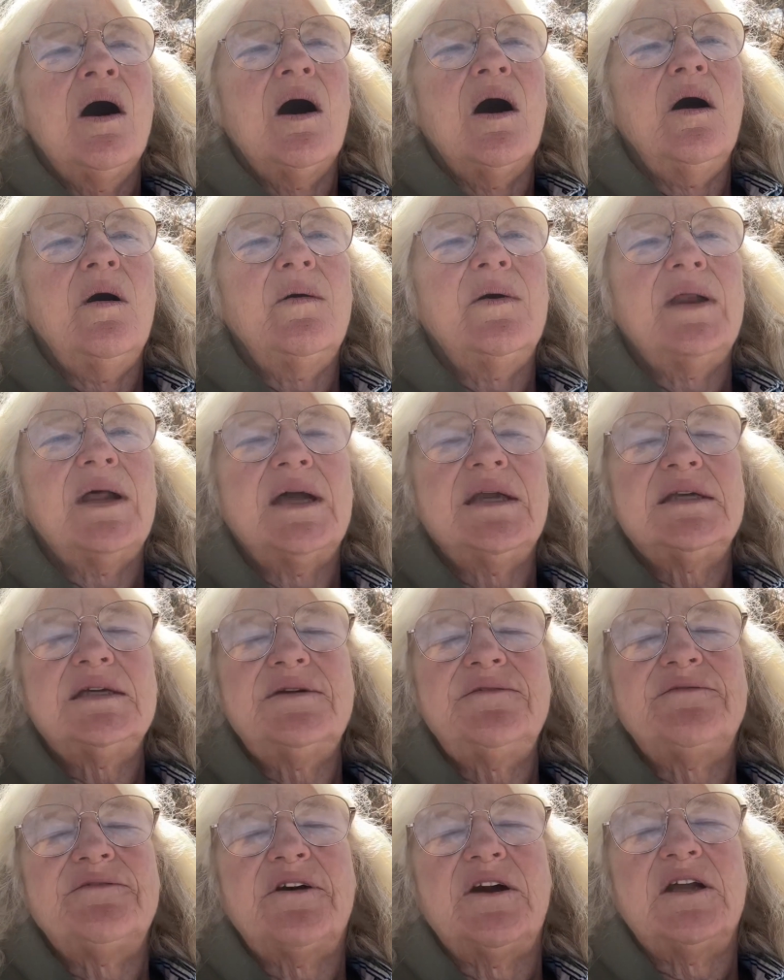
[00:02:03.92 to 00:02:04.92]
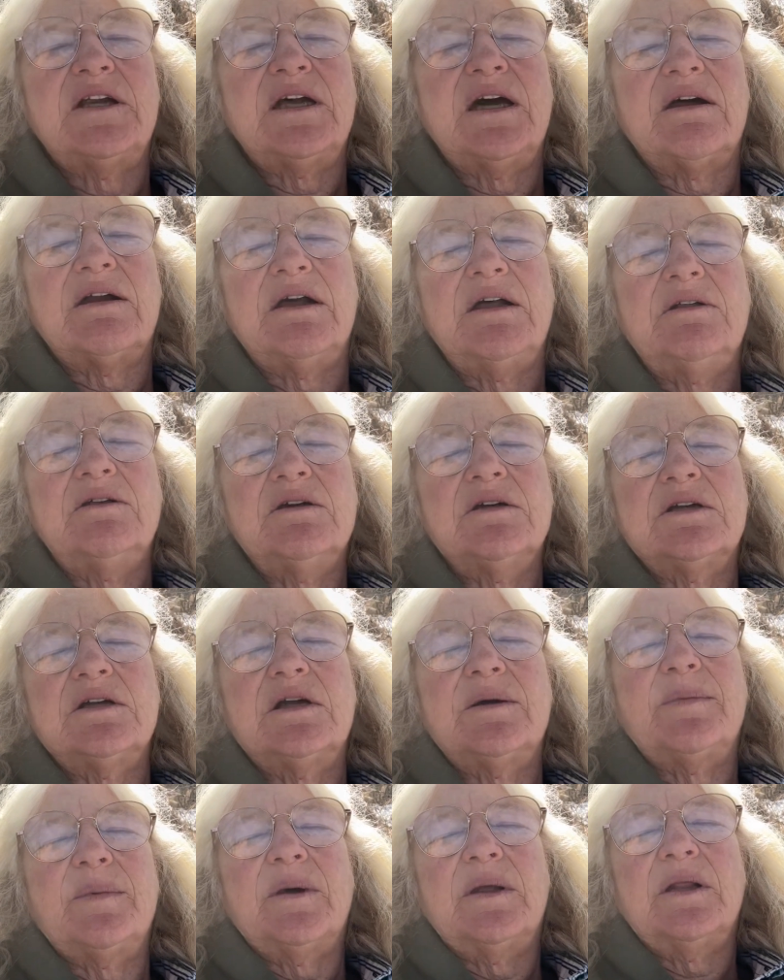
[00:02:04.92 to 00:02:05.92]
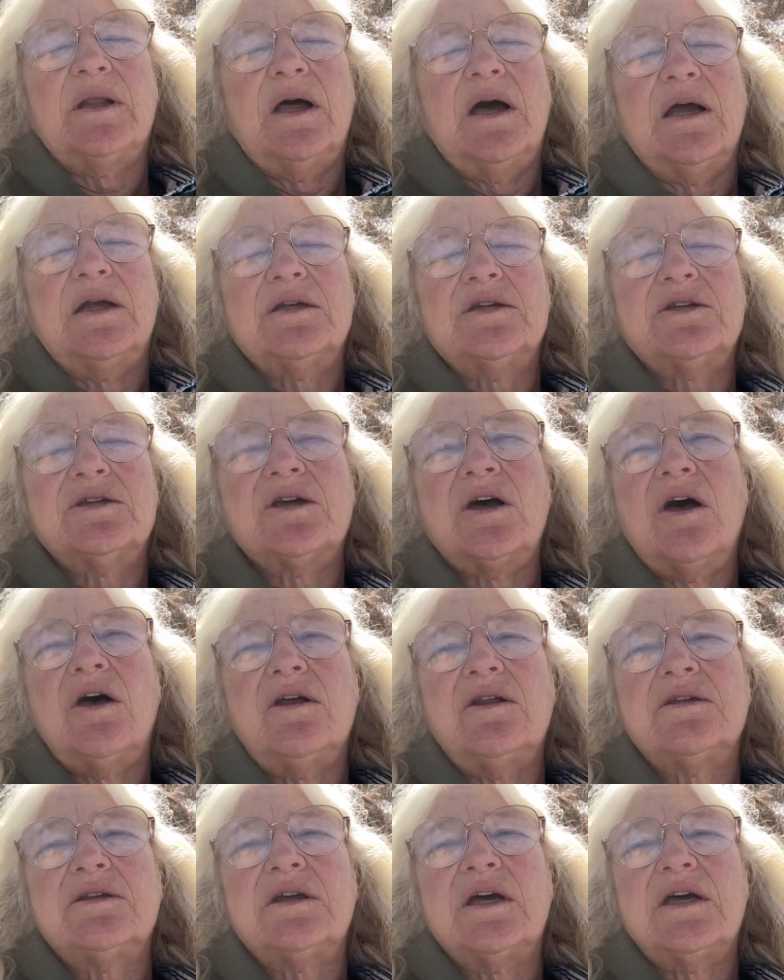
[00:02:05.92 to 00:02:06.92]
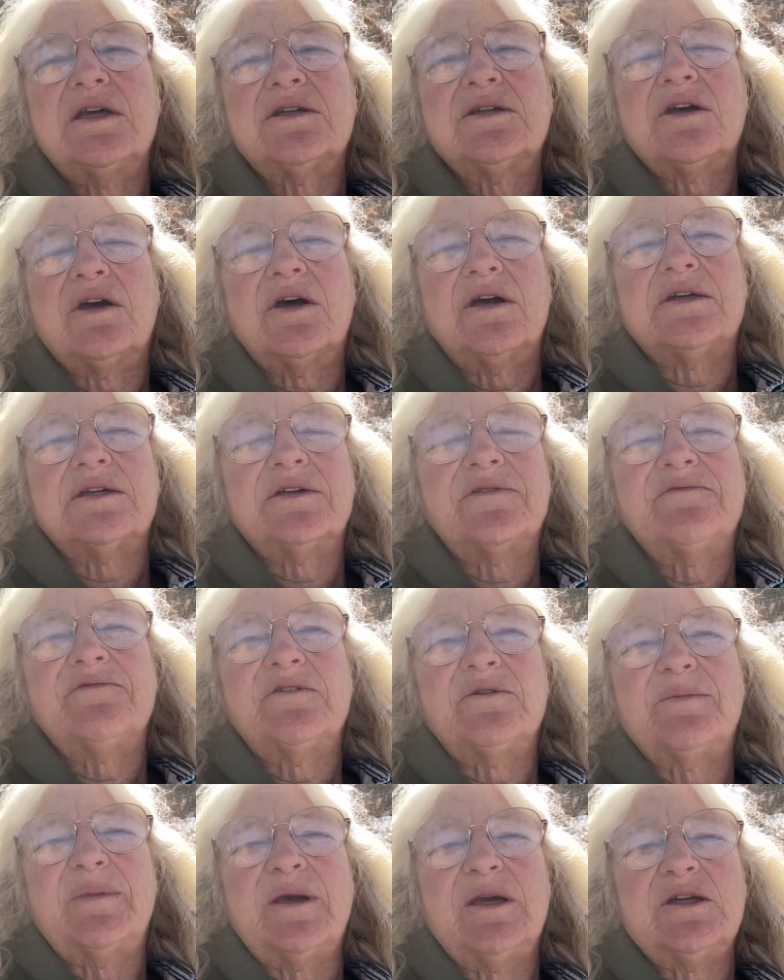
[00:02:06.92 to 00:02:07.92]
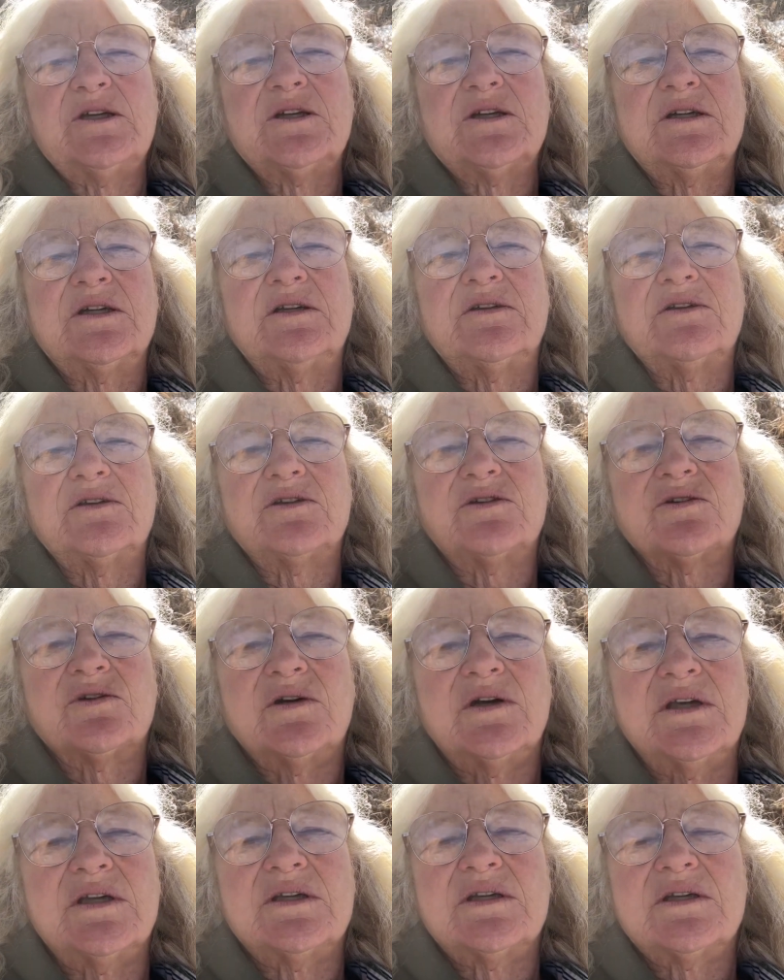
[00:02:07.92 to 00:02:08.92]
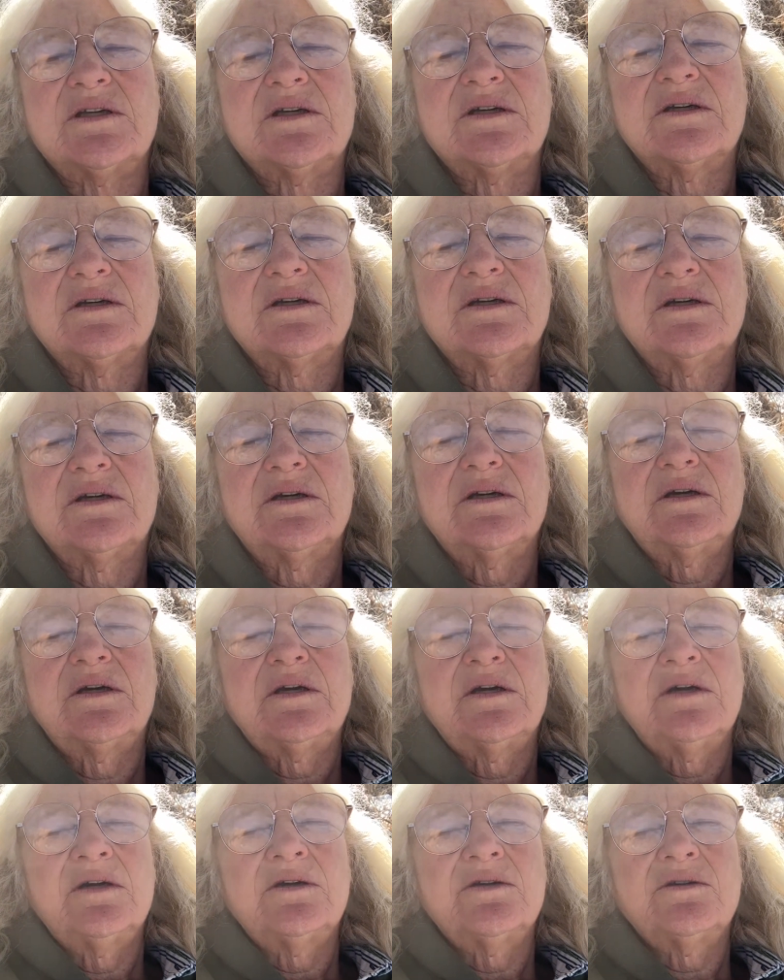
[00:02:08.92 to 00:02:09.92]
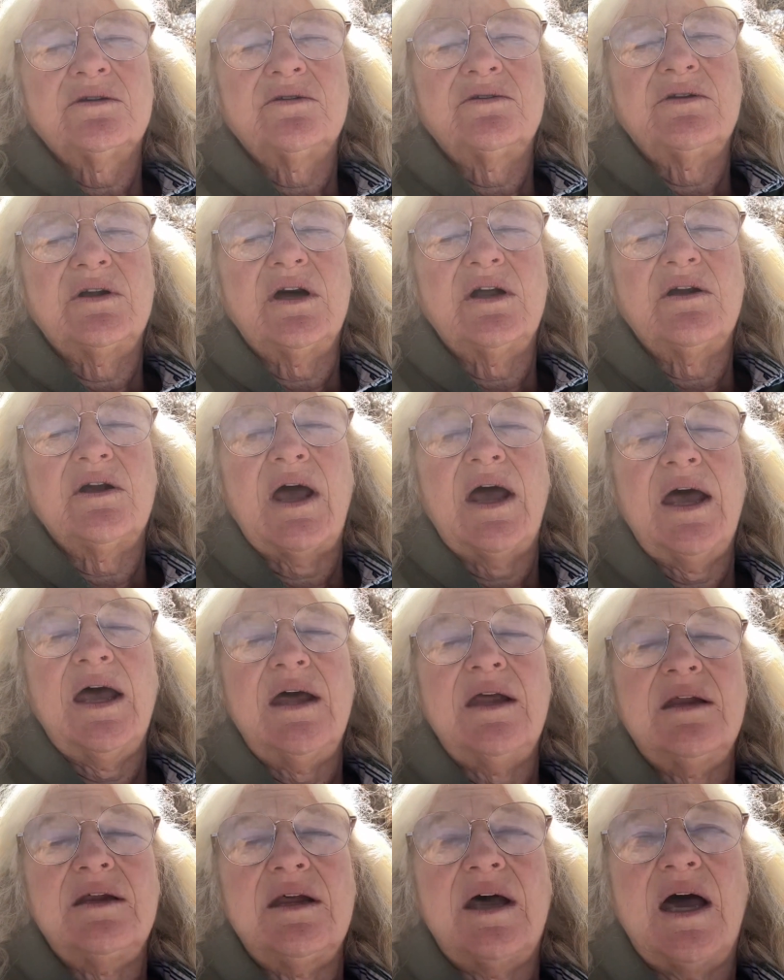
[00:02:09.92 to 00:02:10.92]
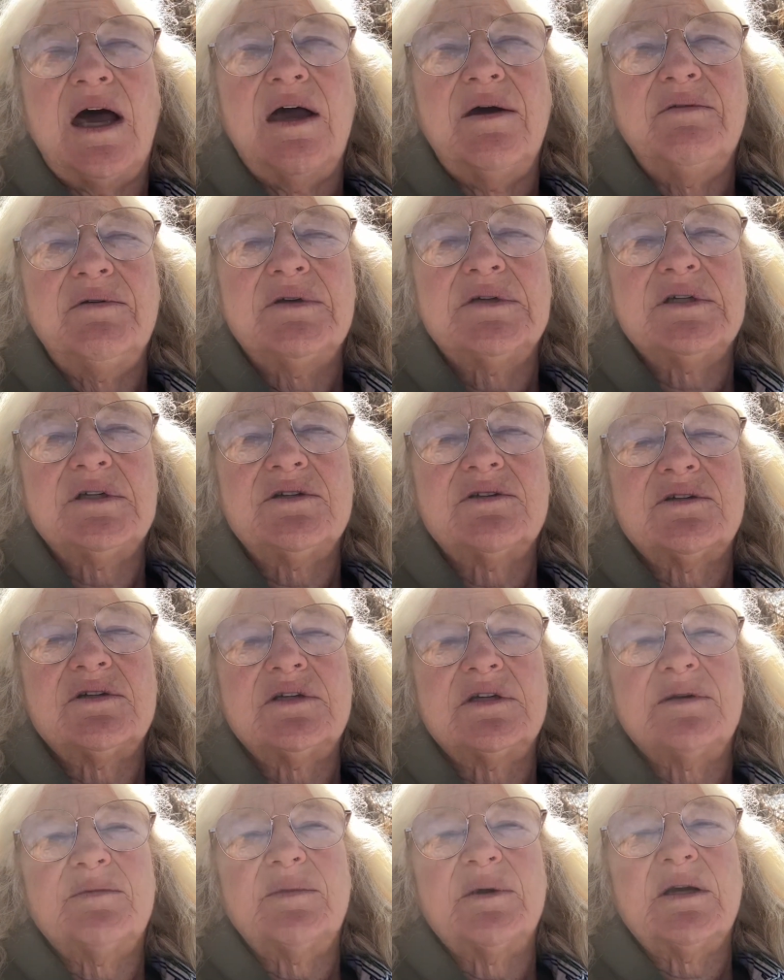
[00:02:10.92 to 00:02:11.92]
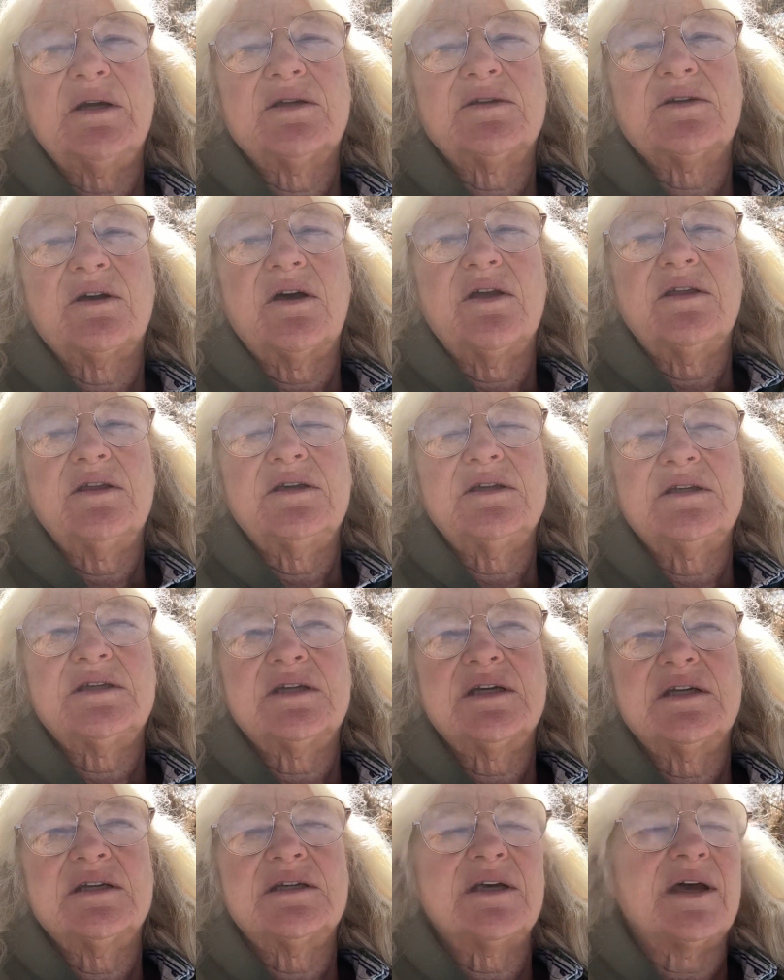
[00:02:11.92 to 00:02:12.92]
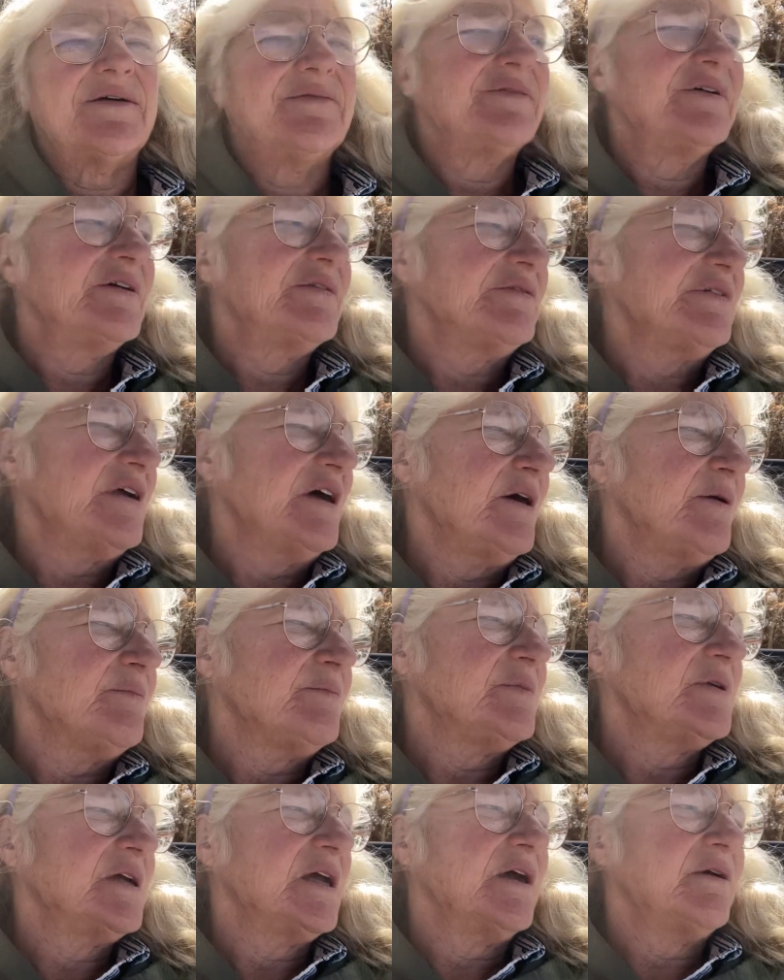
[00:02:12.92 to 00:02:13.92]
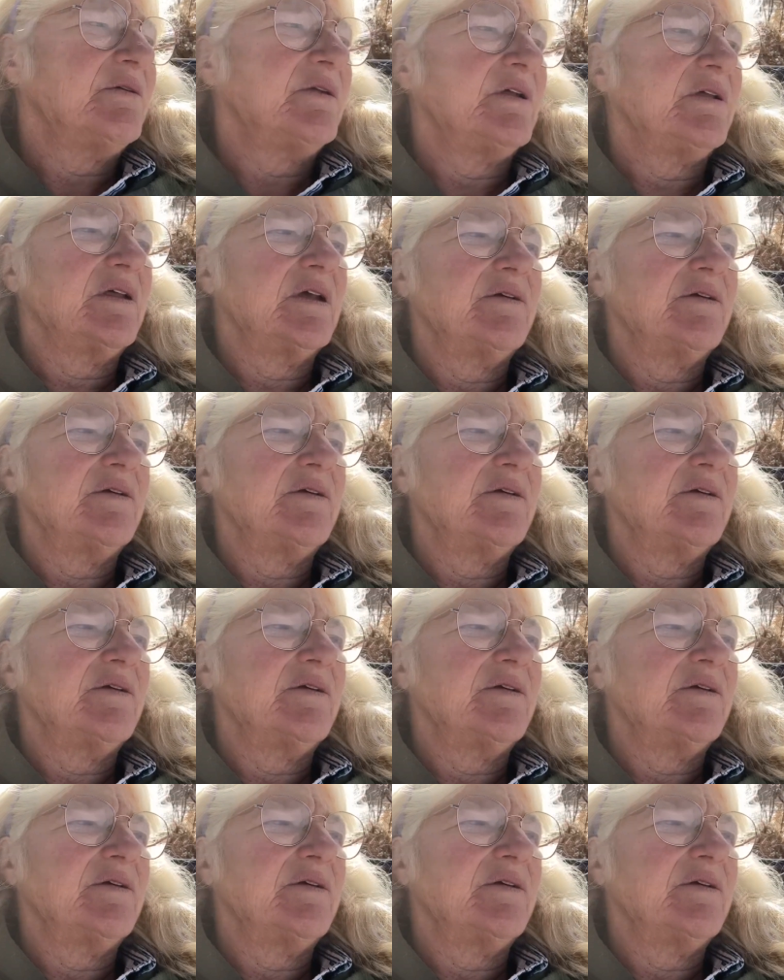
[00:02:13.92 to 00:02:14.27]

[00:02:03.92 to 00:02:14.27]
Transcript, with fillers: Oh, and I did find out, I looked it up online, salt does cause inflammation in the joints. So now, and I was interesting because all these things I've given up to get rid of the